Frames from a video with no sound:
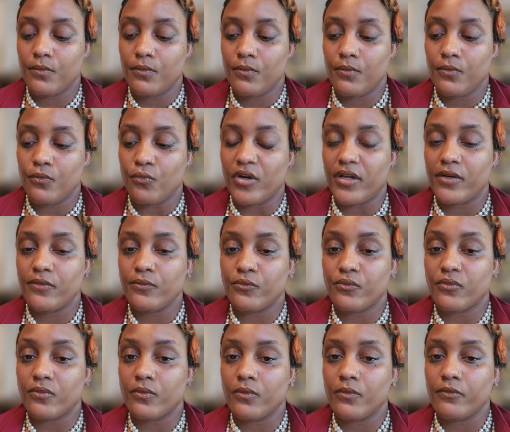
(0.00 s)
one
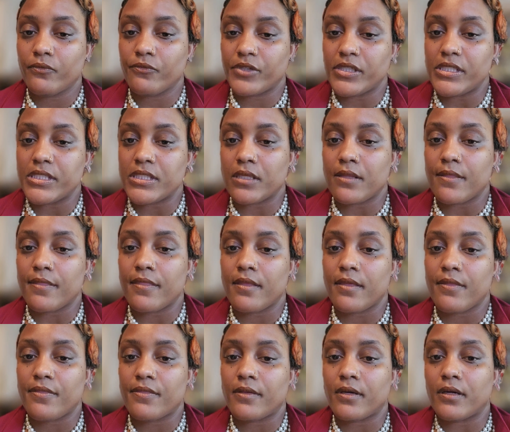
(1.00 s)
reason
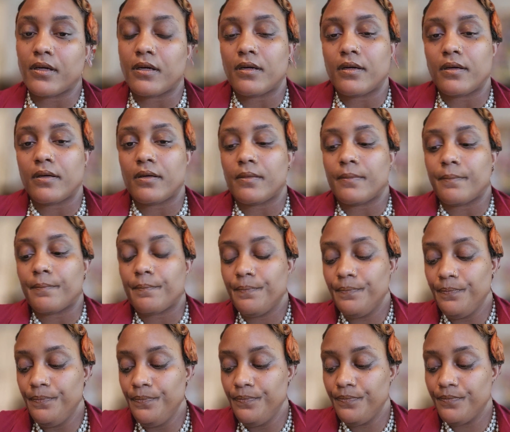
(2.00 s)
the
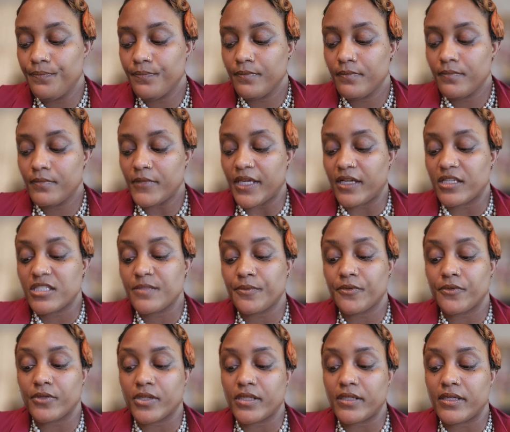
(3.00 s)

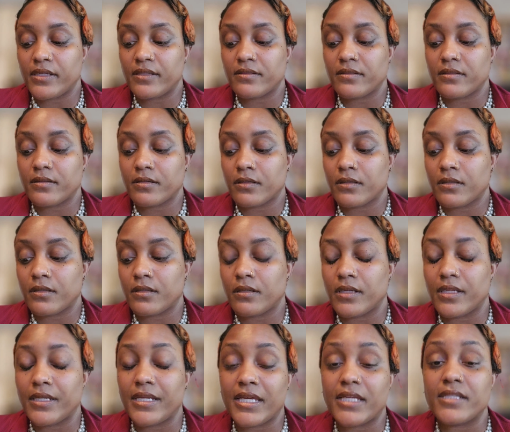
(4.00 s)
expert can
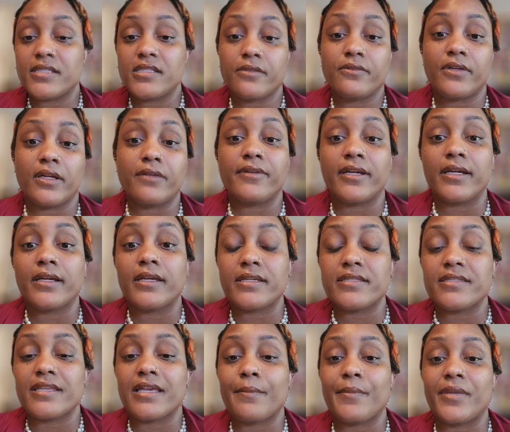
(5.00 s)
enhance the direct
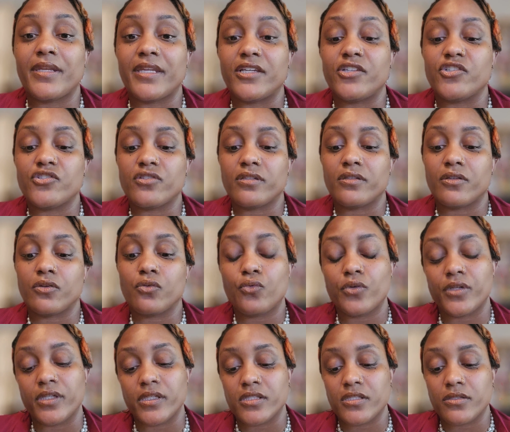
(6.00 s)
examination,
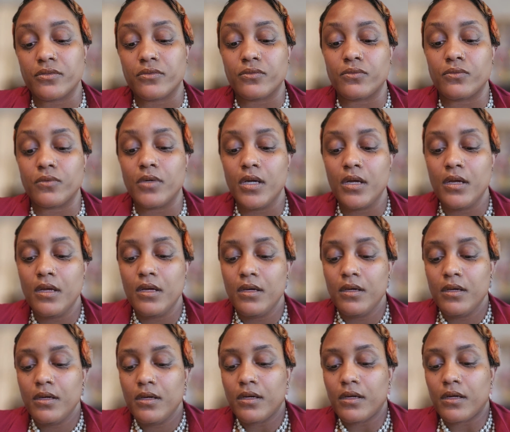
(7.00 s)
according to
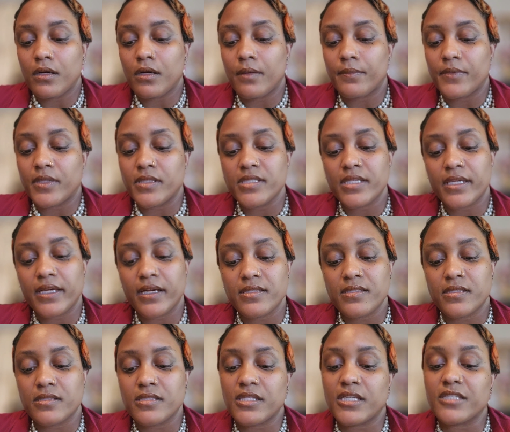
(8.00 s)
the text
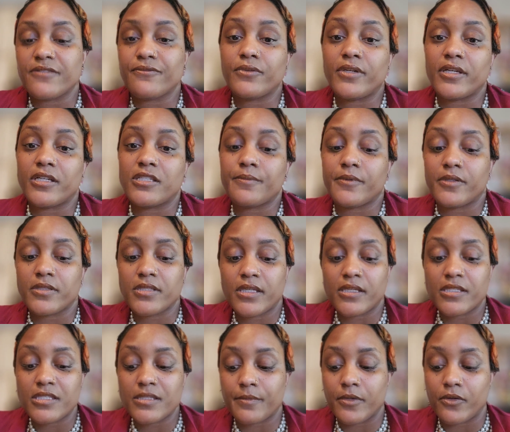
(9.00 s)
Successful Expert
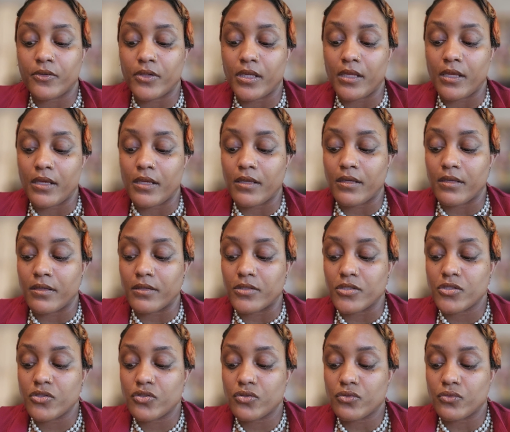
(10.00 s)
Testimony, is
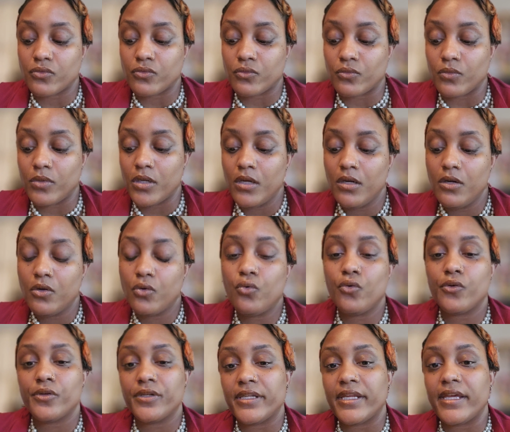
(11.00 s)
to
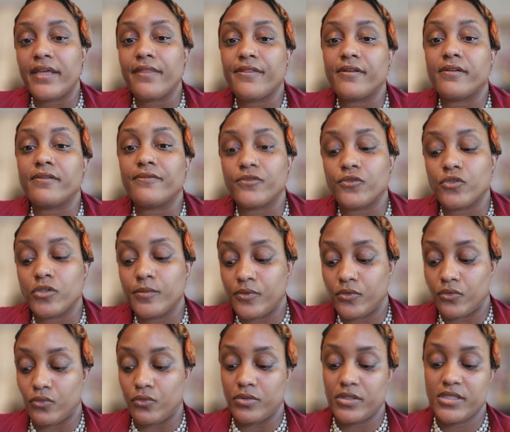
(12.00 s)
coordinate their
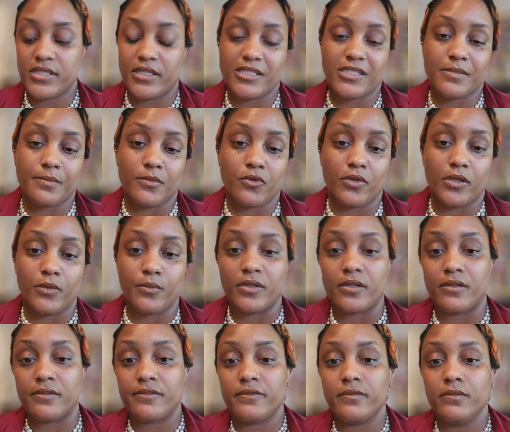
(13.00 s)
verbal testimony
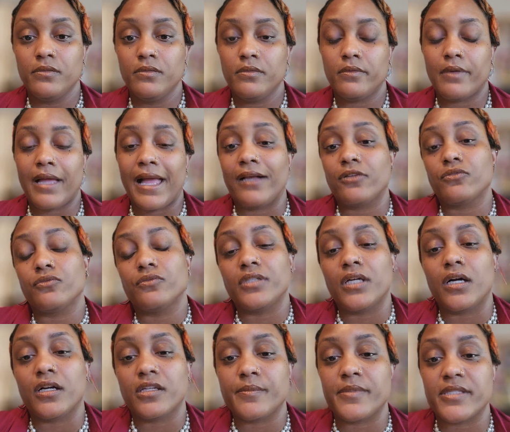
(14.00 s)
with actual
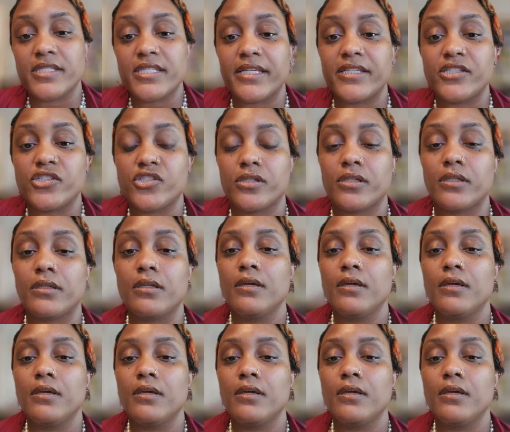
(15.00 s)
documentation.